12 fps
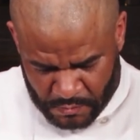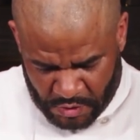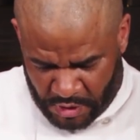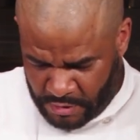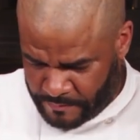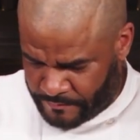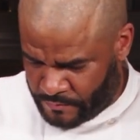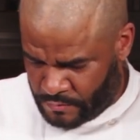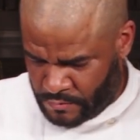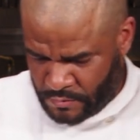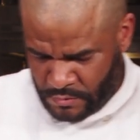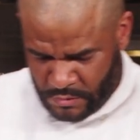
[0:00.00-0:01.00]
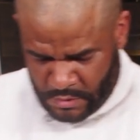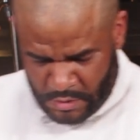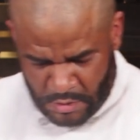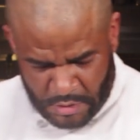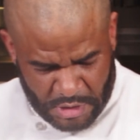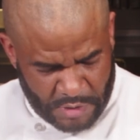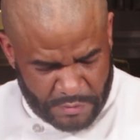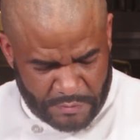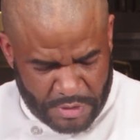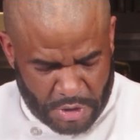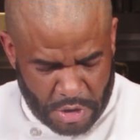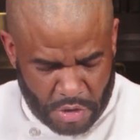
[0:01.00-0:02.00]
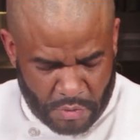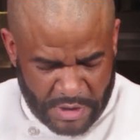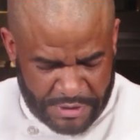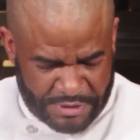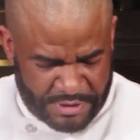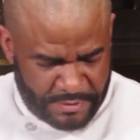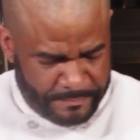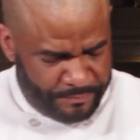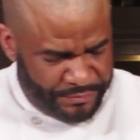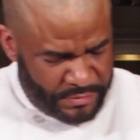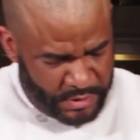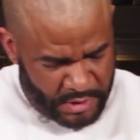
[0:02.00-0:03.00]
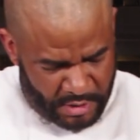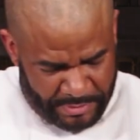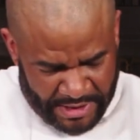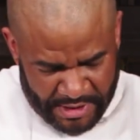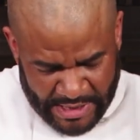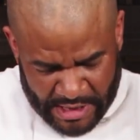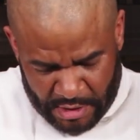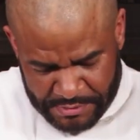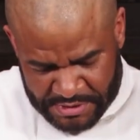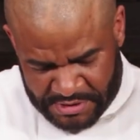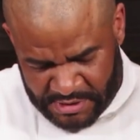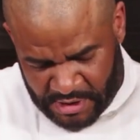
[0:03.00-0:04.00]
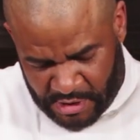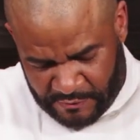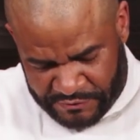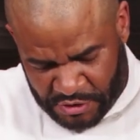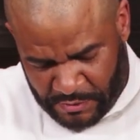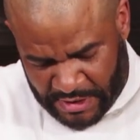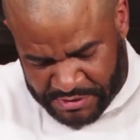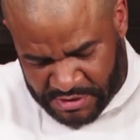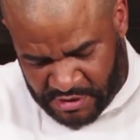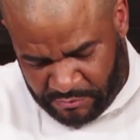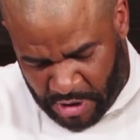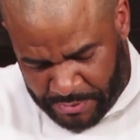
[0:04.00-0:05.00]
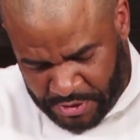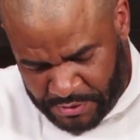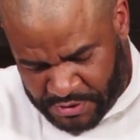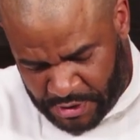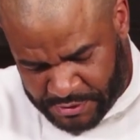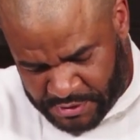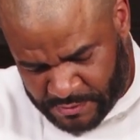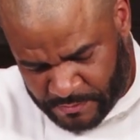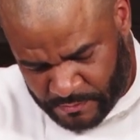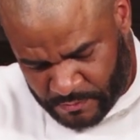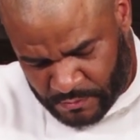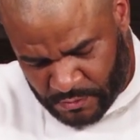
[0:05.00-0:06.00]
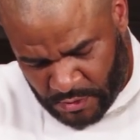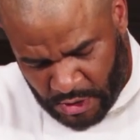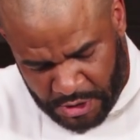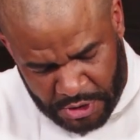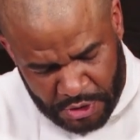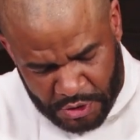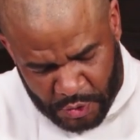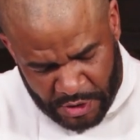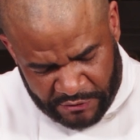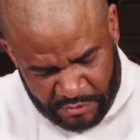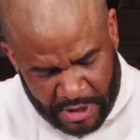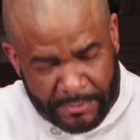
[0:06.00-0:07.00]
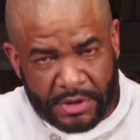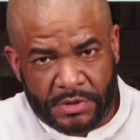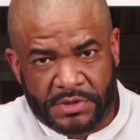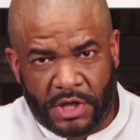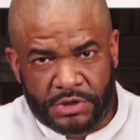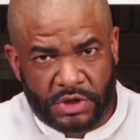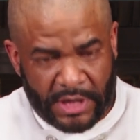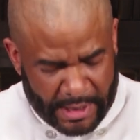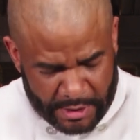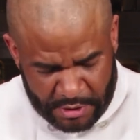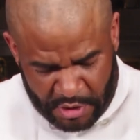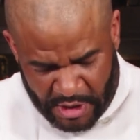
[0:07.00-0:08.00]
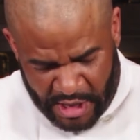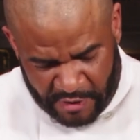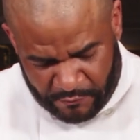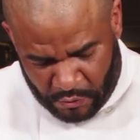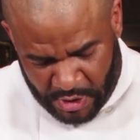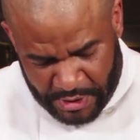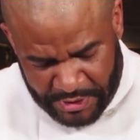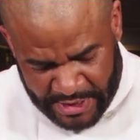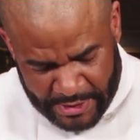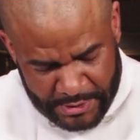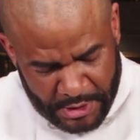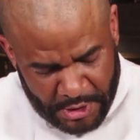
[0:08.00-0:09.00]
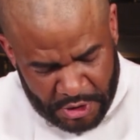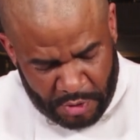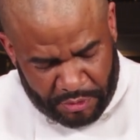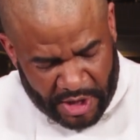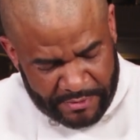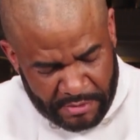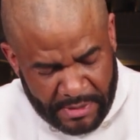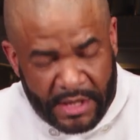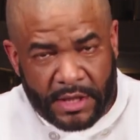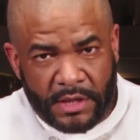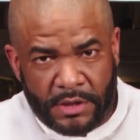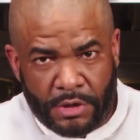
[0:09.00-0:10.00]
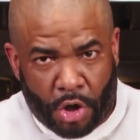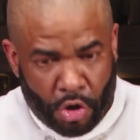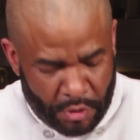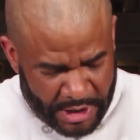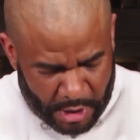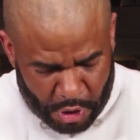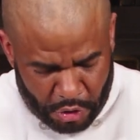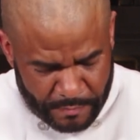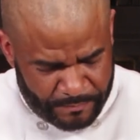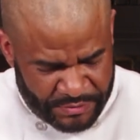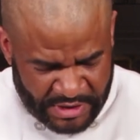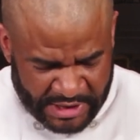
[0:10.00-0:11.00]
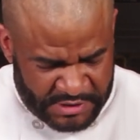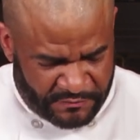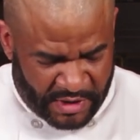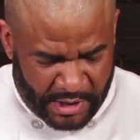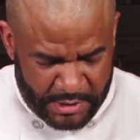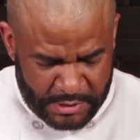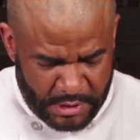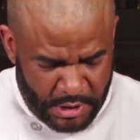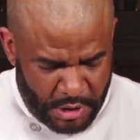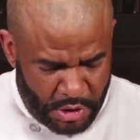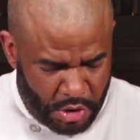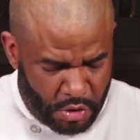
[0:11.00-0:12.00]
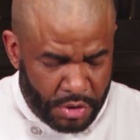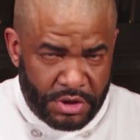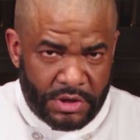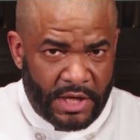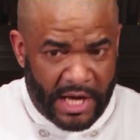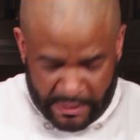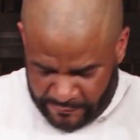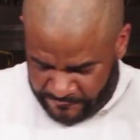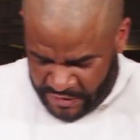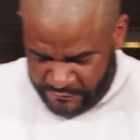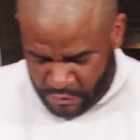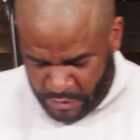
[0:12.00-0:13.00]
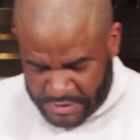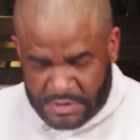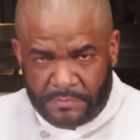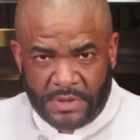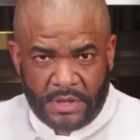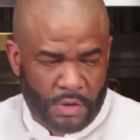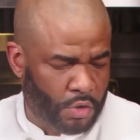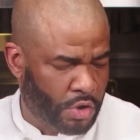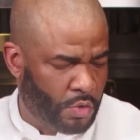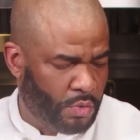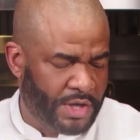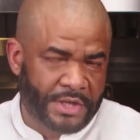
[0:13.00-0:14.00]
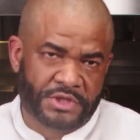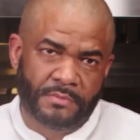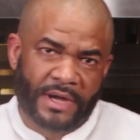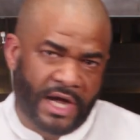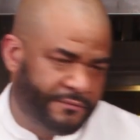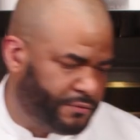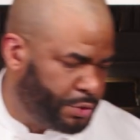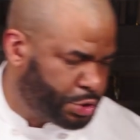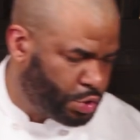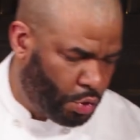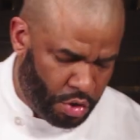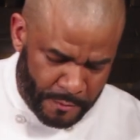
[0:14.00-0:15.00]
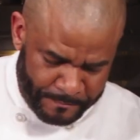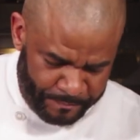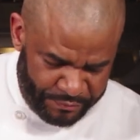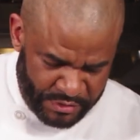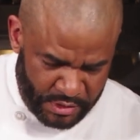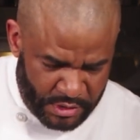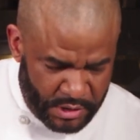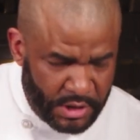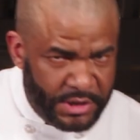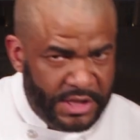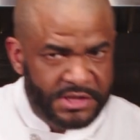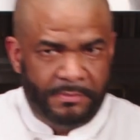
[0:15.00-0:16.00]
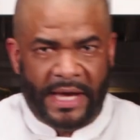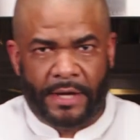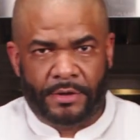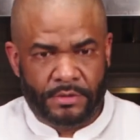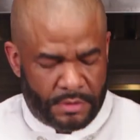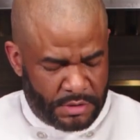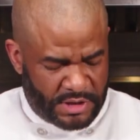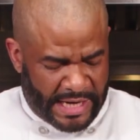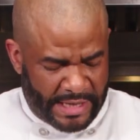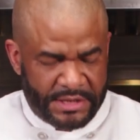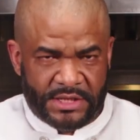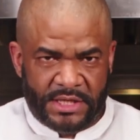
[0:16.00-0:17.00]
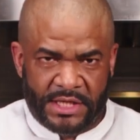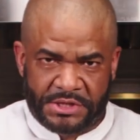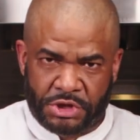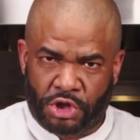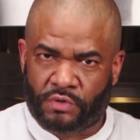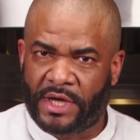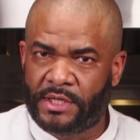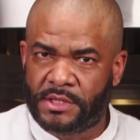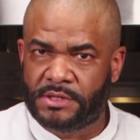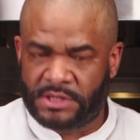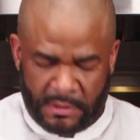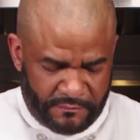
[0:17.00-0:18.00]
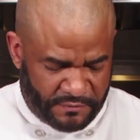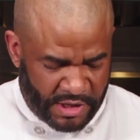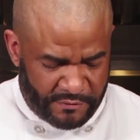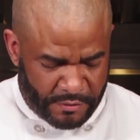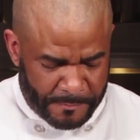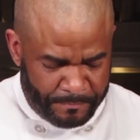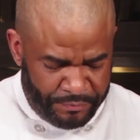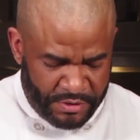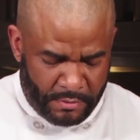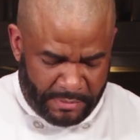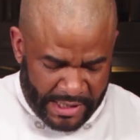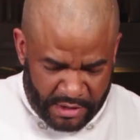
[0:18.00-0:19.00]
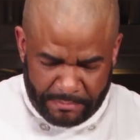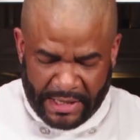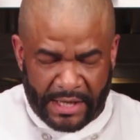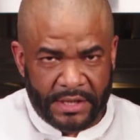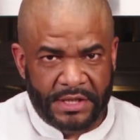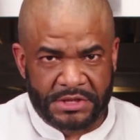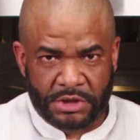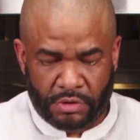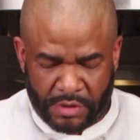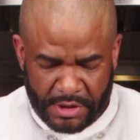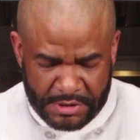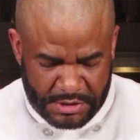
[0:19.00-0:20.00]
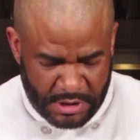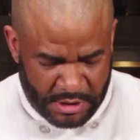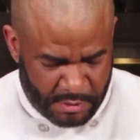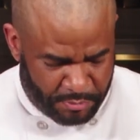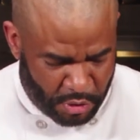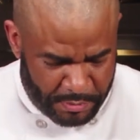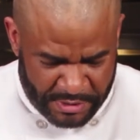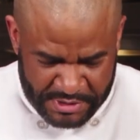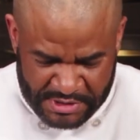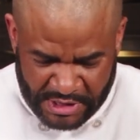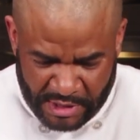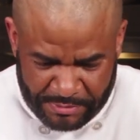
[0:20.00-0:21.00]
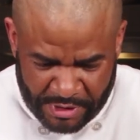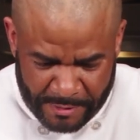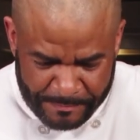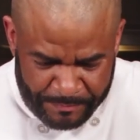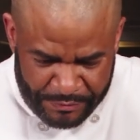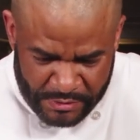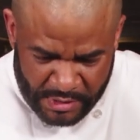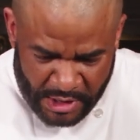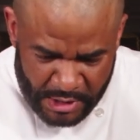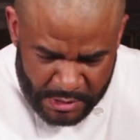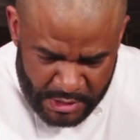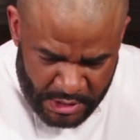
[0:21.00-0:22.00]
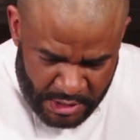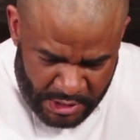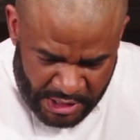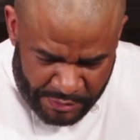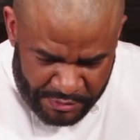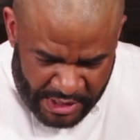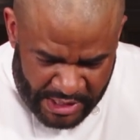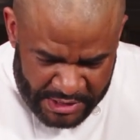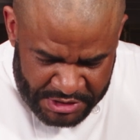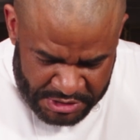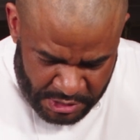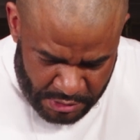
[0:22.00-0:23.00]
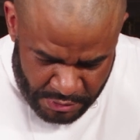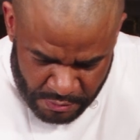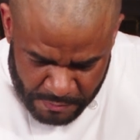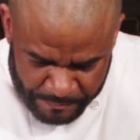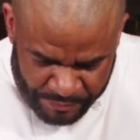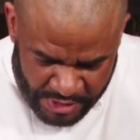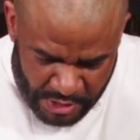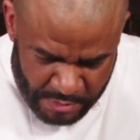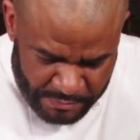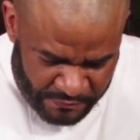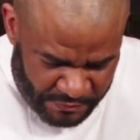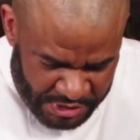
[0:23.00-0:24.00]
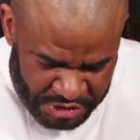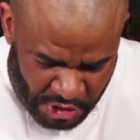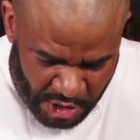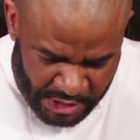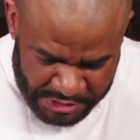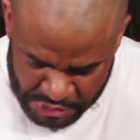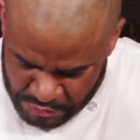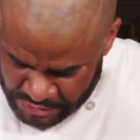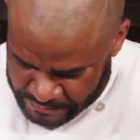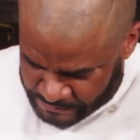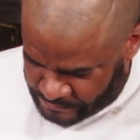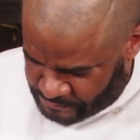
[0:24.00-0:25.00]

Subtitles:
okay? Then we're going to go with about 2 ounces of barbecue sauce. And you can use whatever barbecue sauce you like. You can have one that you probably make your own at home, that's fine. Or you can have a favorite recipe or one that you buy from the store. It doesn't matter. The idea is to create deep flavor by combining these ingredients in the appropriate step there, okay? Now I'm gonna add just a little fresh garlic to it.